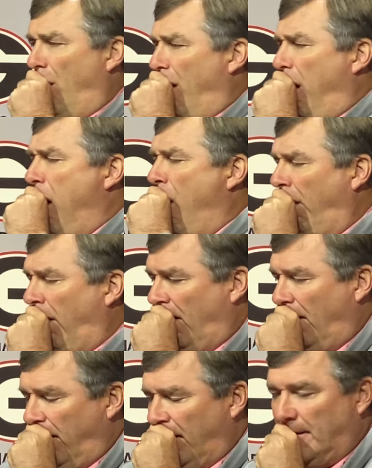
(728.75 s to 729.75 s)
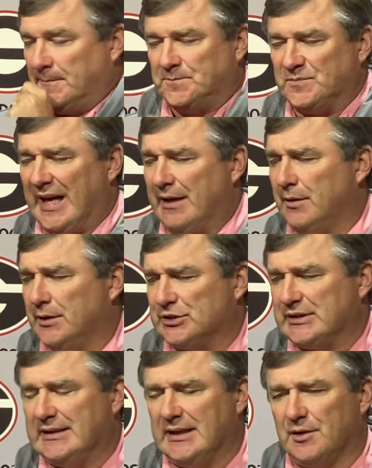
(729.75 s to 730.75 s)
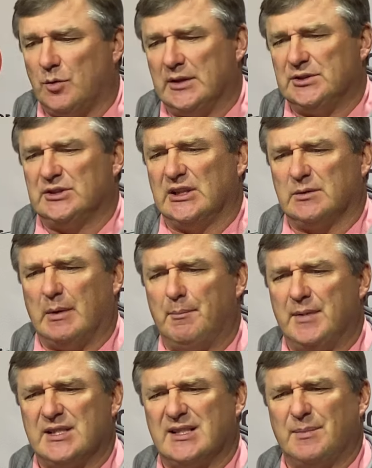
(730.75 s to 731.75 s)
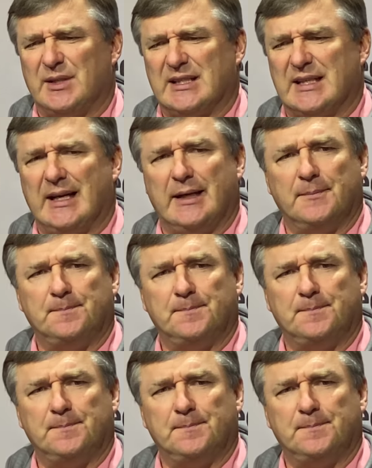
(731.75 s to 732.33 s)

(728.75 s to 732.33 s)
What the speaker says: I don't understand the other question. You said something about Mississippi State.